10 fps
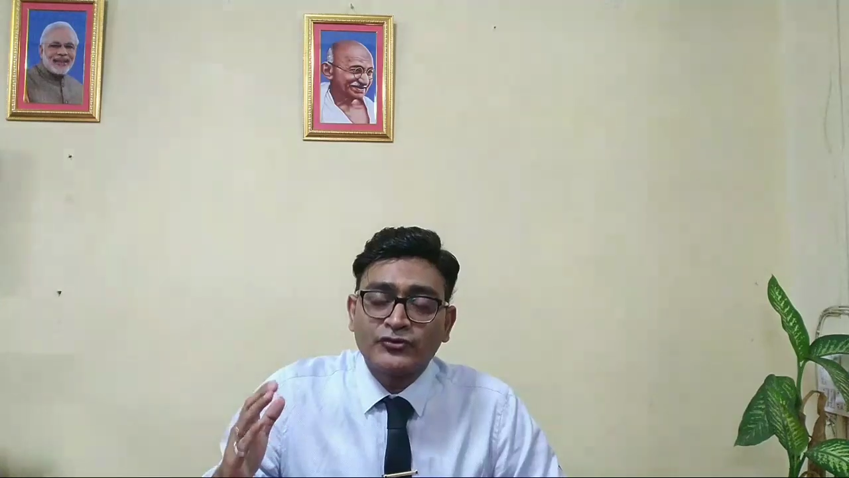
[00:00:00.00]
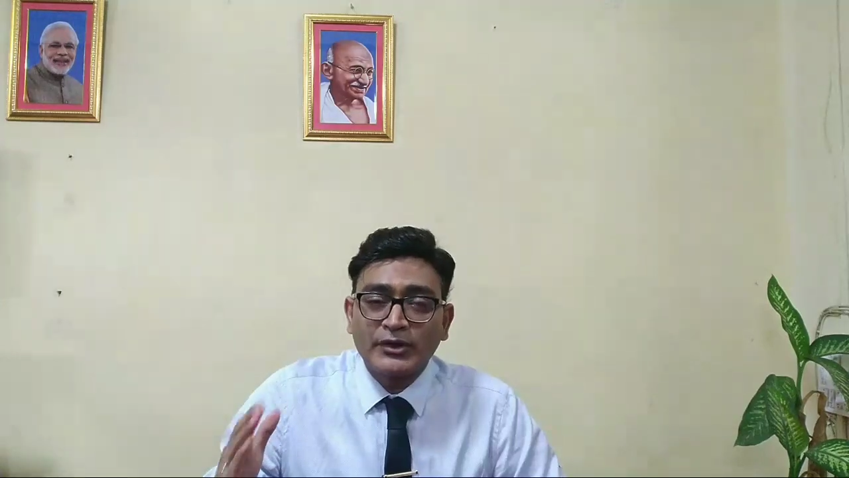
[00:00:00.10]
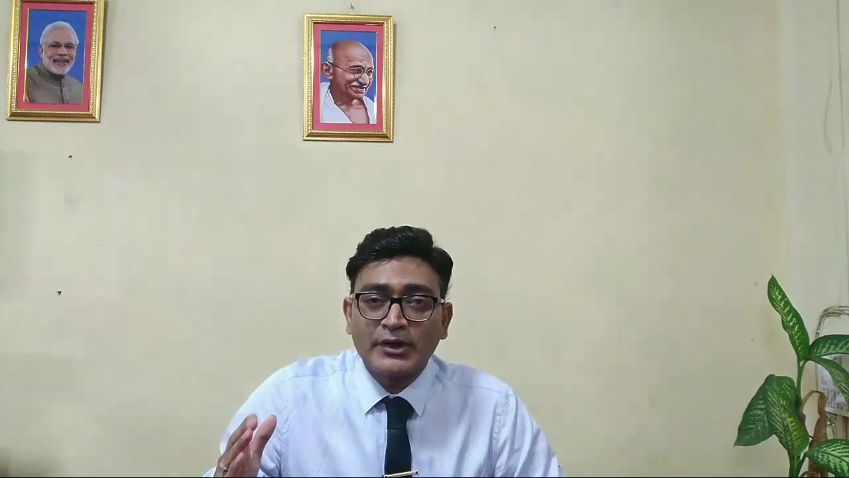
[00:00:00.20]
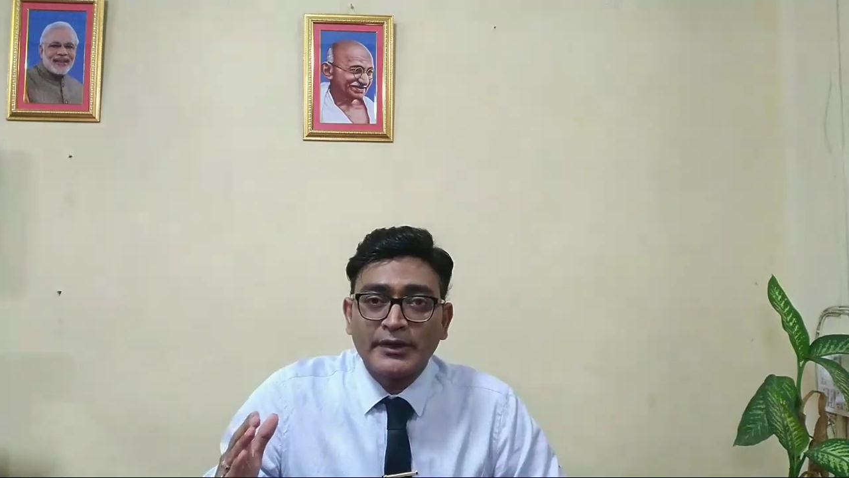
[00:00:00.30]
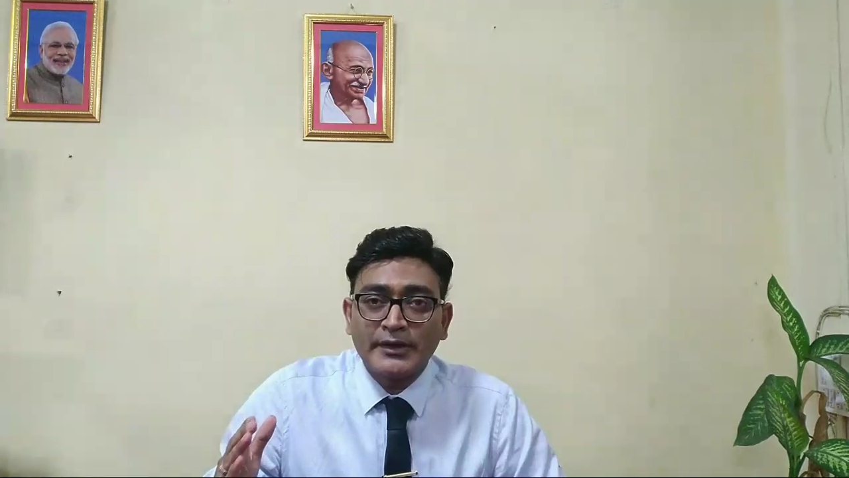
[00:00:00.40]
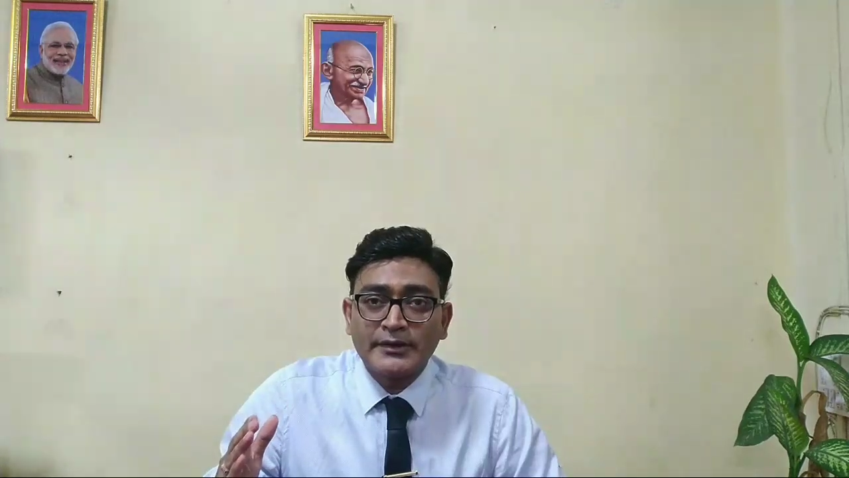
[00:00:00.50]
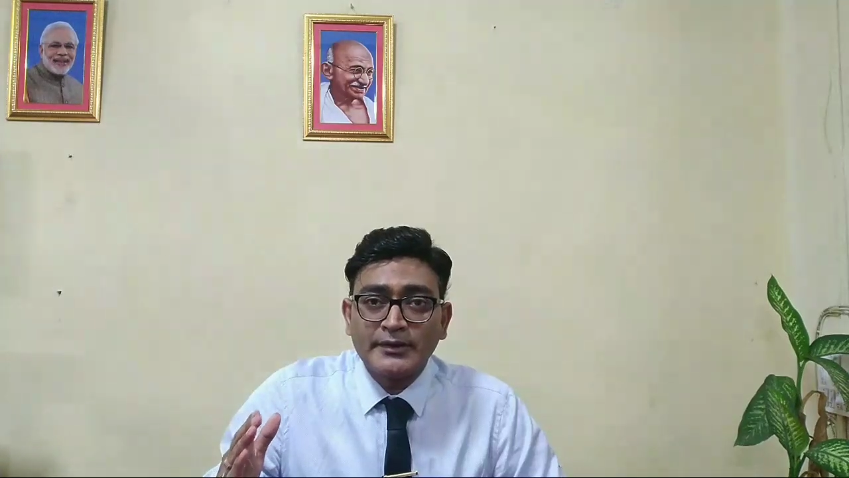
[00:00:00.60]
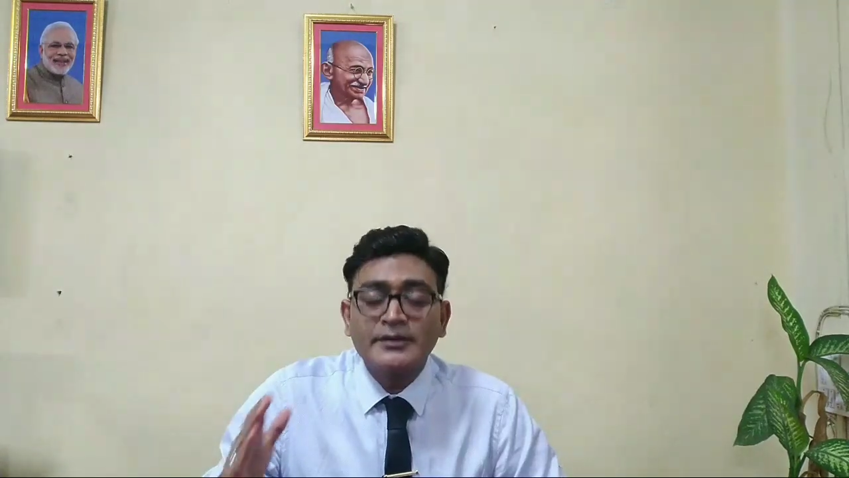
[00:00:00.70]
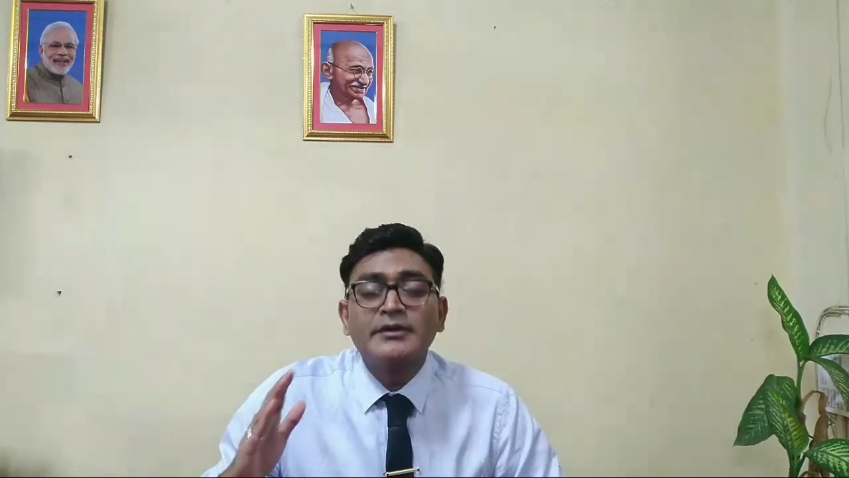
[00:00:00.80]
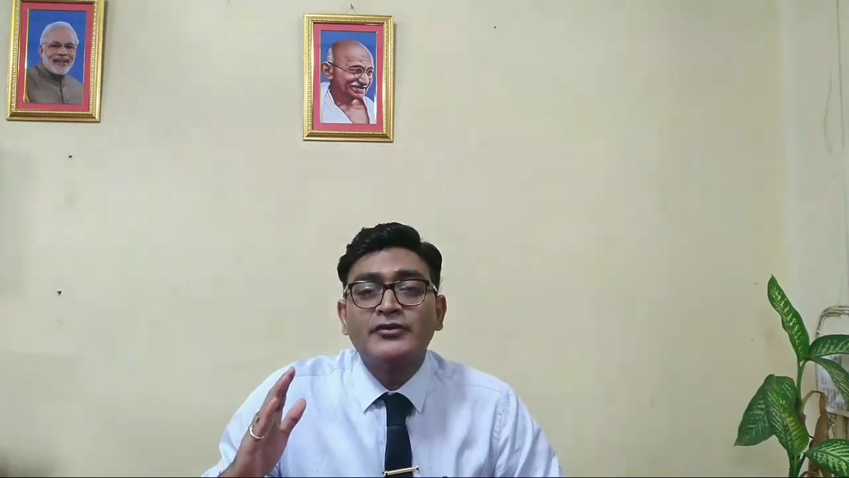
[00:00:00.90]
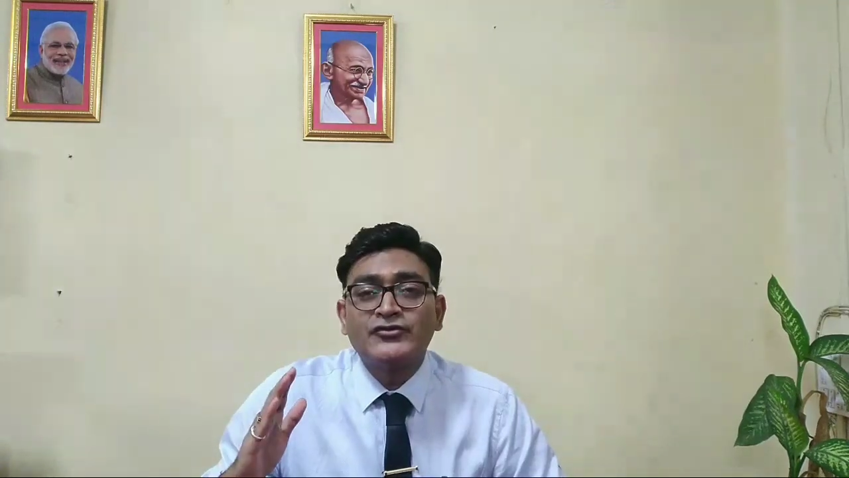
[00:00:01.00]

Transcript: Stay connected,